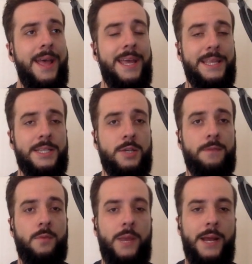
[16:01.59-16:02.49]
in the
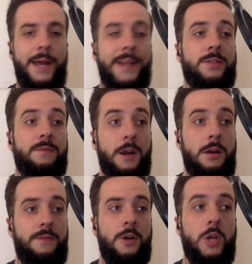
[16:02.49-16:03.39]
Sylph Arena, and it's
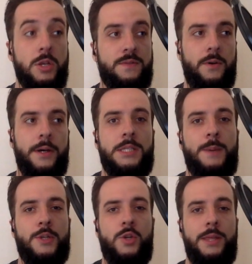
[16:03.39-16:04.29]
very, very useful,
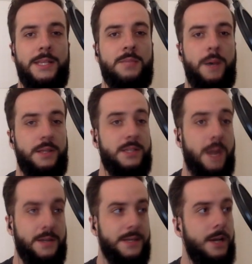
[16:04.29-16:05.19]
especially in this month's
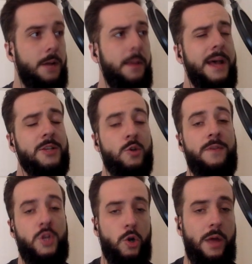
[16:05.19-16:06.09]
Toxic Cup. So
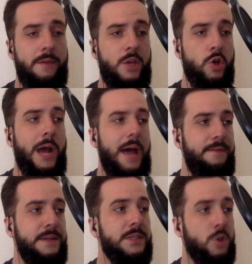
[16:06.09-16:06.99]
if you don't have a good
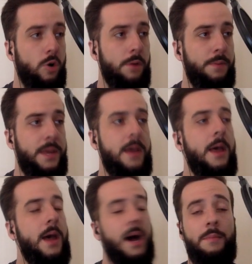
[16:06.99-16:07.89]
IV Scorpy,
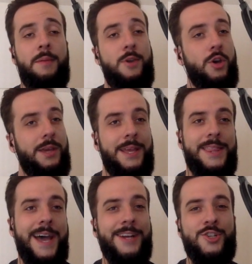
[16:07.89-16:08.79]
maybe you can get
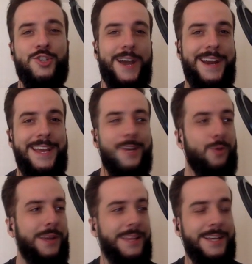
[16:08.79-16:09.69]
that shiny
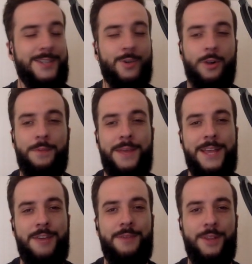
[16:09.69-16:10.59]
Great League Scorpy
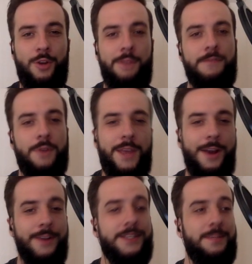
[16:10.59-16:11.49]
that you've been looking for
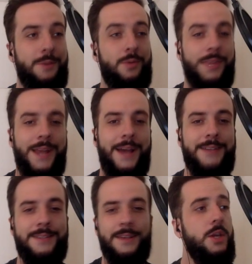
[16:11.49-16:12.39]
here. It's going to be really
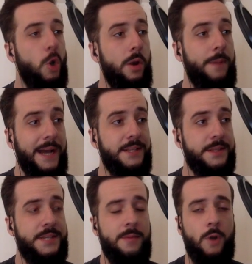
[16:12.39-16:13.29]
nice. Going back to
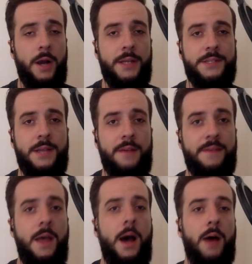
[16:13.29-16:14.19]
the Team Rocket
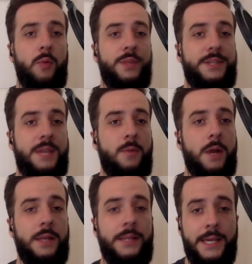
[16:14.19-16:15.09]
stuff, with the Team
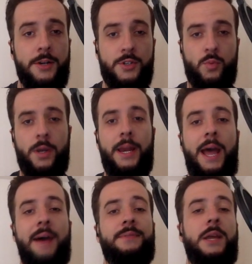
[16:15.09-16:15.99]
Rocket leaders, we're going to
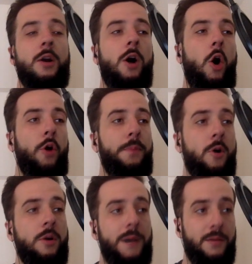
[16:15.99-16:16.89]
have their old
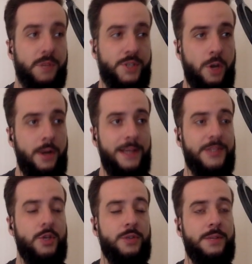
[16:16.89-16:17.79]
Pokemon returning.
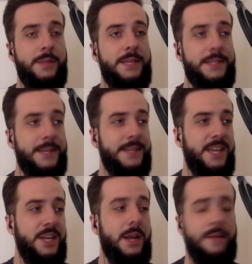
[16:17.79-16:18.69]
So some of these things that
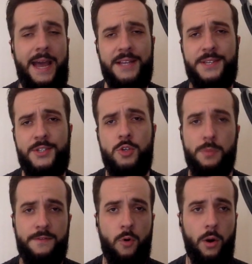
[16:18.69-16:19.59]
you didn't have access to
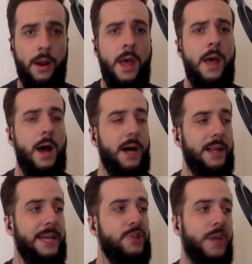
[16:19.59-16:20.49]
before,
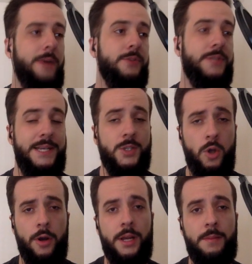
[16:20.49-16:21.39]
like Shadow
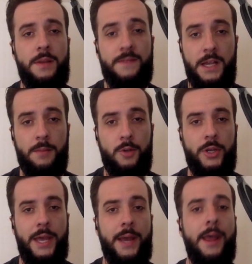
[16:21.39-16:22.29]
Sneasel, are going to be available
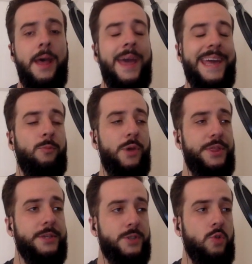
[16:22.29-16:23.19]
again. And
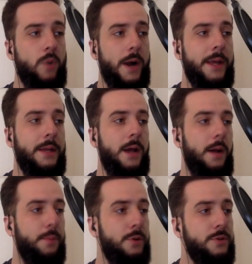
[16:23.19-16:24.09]
with this new Rocket
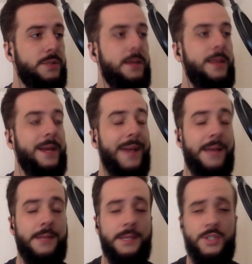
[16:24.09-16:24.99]
boost that
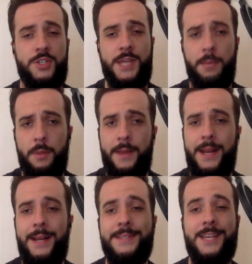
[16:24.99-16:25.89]
Niantic has just
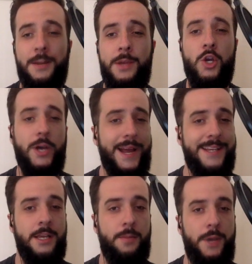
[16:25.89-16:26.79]
implemented, it's going to be a good
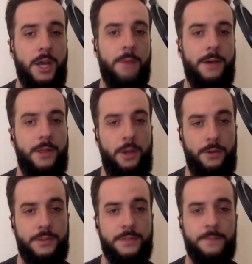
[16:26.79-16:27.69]
idea to pick up on
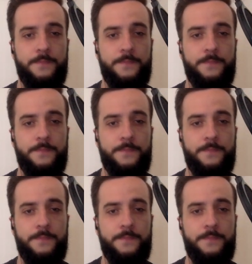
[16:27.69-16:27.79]
those.